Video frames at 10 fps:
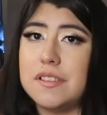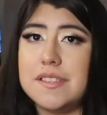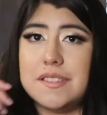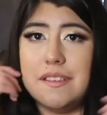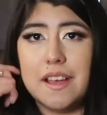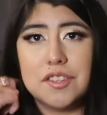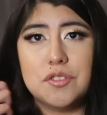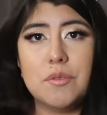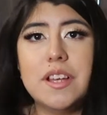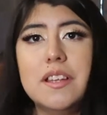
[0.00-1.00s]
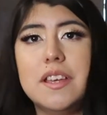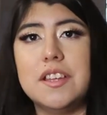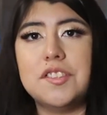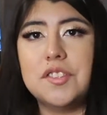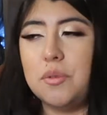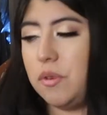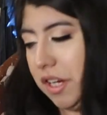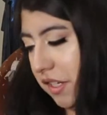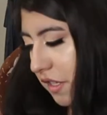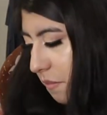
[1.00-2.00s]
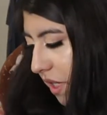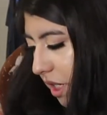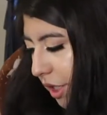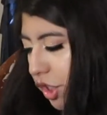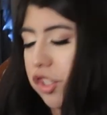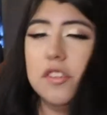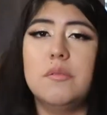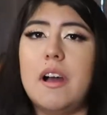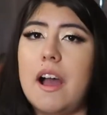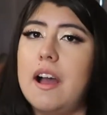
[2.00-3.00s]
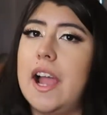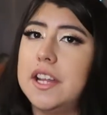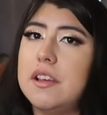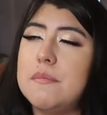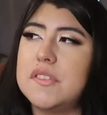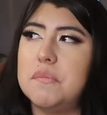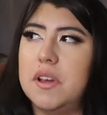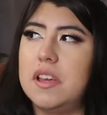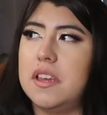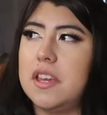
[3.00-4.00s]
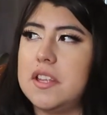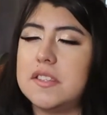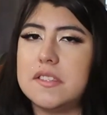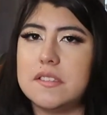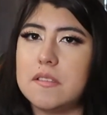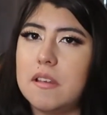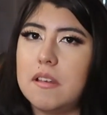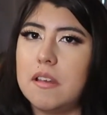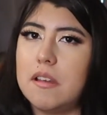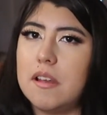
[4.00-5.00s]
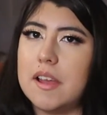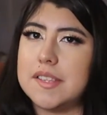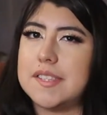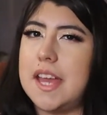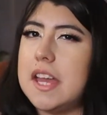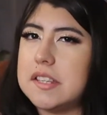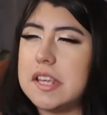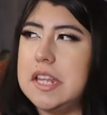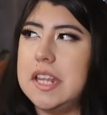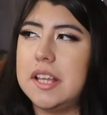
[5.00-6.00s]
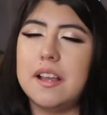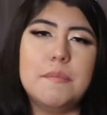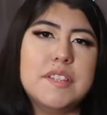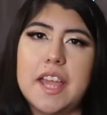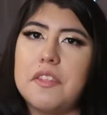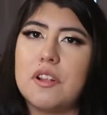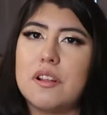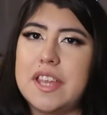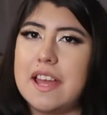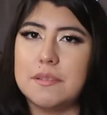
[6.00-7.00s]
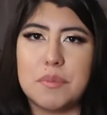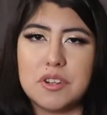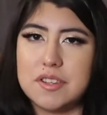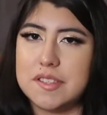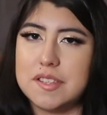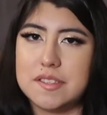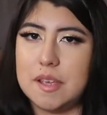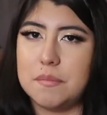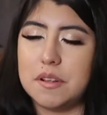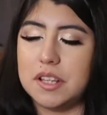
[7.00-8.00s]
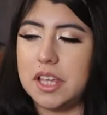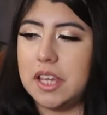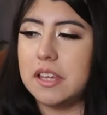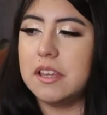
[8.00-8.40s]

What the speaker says: this next one, it's going to be two items, but it's a set. It didn't come together. You had to purchase it separately.